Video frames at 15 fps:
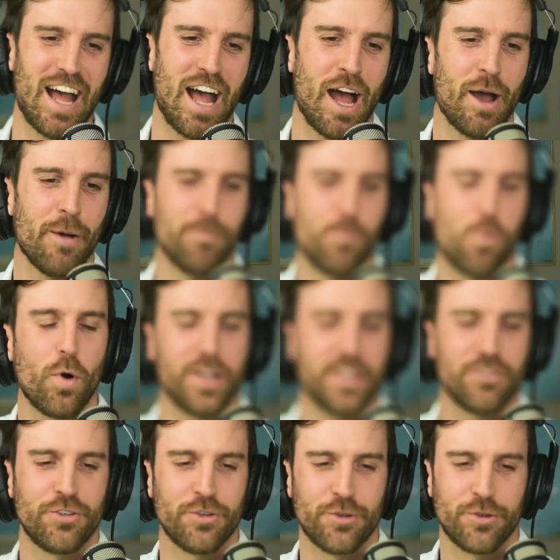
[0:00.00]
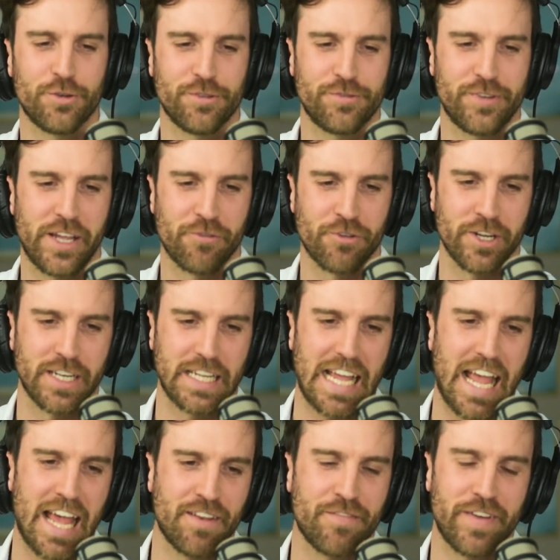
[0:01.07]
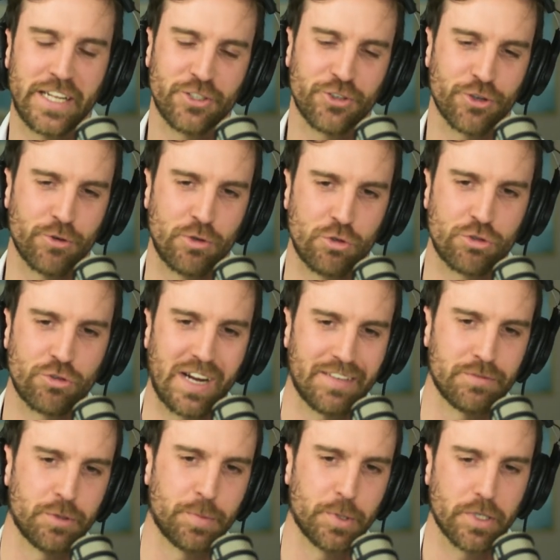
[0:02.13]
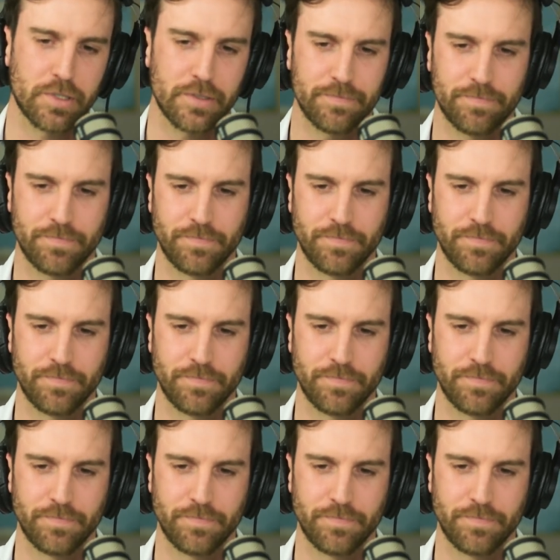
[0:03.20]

What is your favorite adventure or travel book?